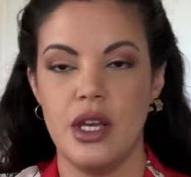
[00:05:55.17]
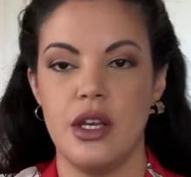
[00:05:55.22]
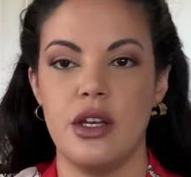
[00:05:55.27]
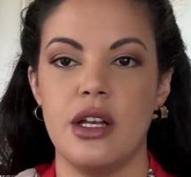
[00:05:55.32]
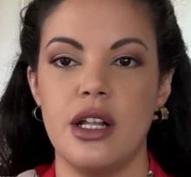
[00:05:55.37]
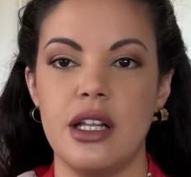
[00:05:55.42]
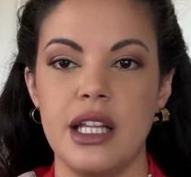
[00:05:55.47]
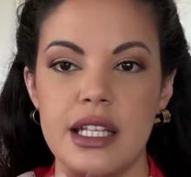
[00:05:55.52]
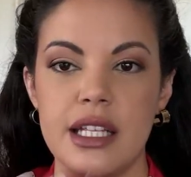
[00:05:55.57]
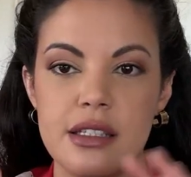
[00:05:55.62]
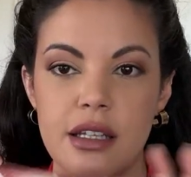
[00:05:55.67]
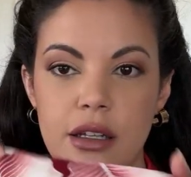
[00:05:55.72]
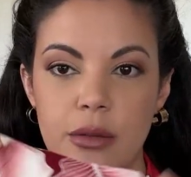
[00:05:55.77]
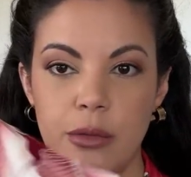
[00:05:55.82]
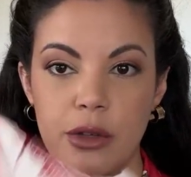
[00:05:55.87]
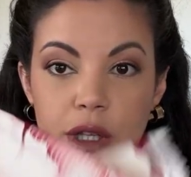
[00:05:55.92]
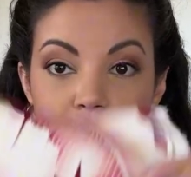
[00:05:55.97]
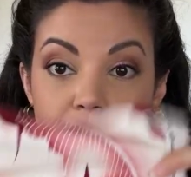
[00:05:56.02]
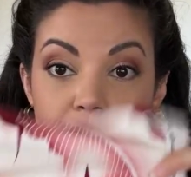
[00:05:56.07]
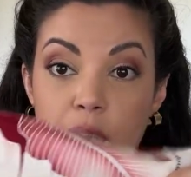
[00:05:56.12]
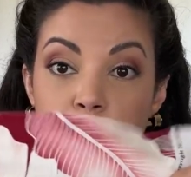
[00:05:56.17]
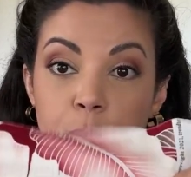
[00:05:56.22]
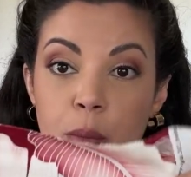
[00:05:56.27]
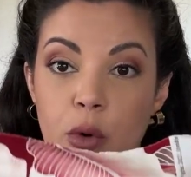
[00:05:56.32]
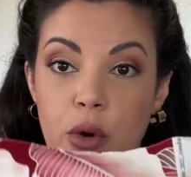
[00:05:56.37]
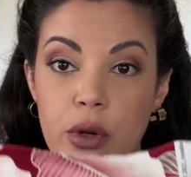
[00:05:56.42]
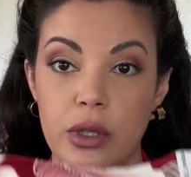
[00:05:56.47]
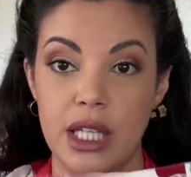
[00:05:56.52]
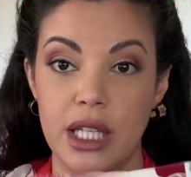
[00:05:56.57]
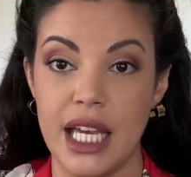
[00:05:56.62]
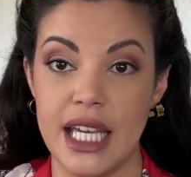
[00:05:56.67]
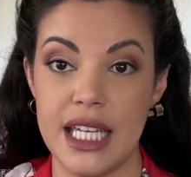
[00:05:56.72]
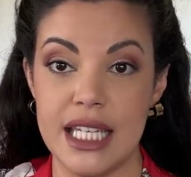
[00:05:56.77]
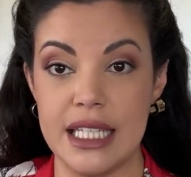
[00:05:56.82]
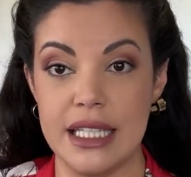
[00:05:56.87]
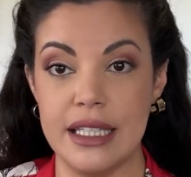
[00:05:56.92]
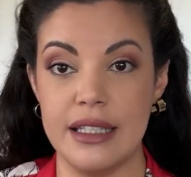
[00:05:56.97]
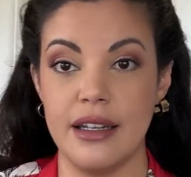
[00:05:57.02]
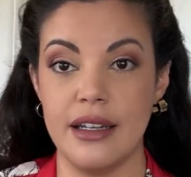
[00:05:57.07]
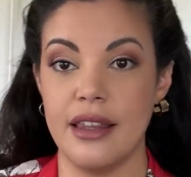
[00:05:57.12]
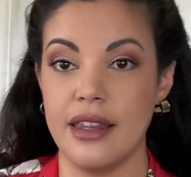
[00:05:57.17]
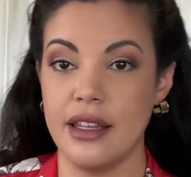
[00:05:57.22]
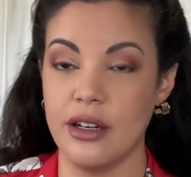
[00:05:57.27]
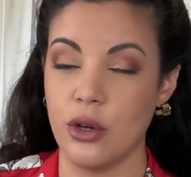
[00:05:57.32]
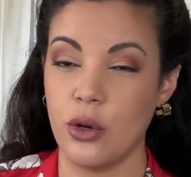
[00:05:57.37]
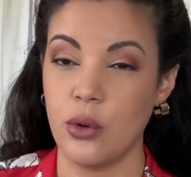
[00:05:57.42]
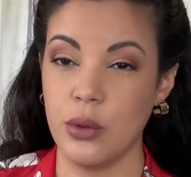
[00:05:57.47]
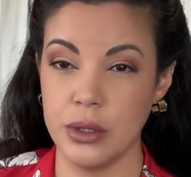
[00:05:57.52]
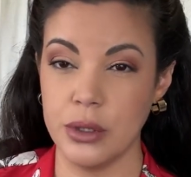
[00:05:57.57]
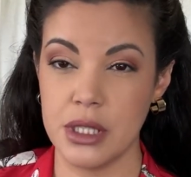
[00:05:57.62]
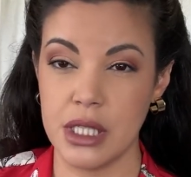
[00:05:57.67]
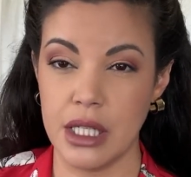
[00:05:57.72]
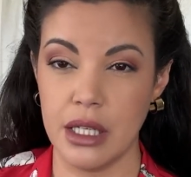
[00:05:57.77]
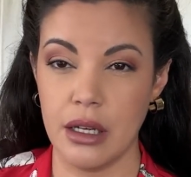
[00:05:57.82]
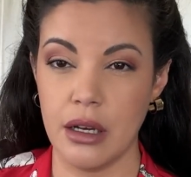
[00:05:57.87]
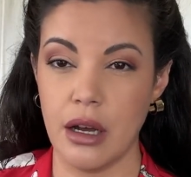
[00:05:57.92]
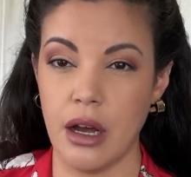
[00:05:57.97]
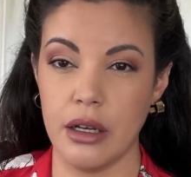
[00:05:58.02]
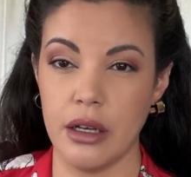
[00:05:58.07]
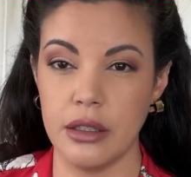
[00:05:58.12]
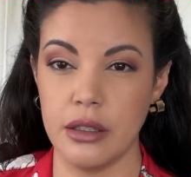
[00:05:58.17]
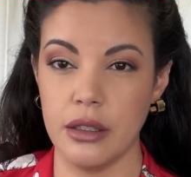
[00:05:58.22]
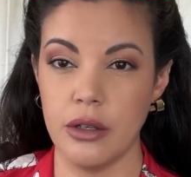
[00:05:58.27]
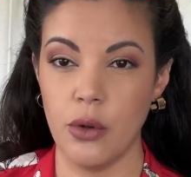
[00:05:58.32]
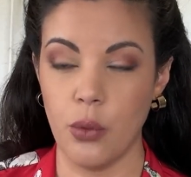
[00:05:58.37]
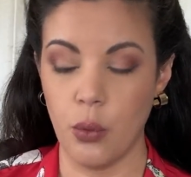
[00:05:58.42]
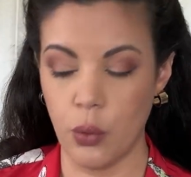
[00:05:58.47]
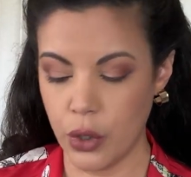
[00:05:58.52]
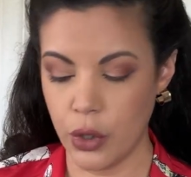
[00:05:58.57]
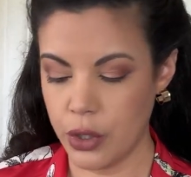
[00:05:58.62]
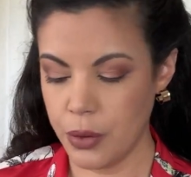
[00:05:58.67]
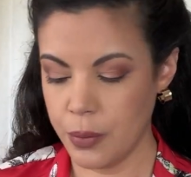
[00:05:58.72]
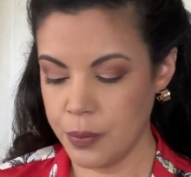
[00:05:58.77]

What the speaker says: It lets a lot more light in than a quilting cotton would.